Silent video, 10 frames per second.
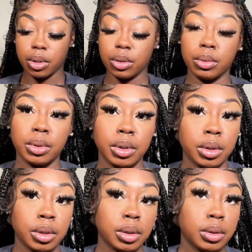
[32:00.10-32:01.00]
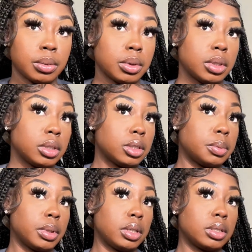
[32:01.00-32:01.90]
to do with this
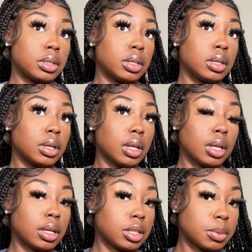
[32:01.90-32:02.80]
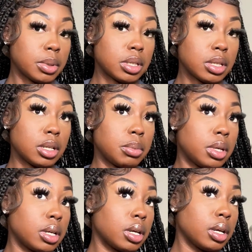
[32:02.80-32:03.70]
piece. I think this piece need to be
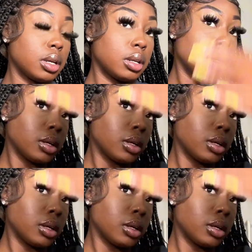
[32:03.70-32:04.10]
cut.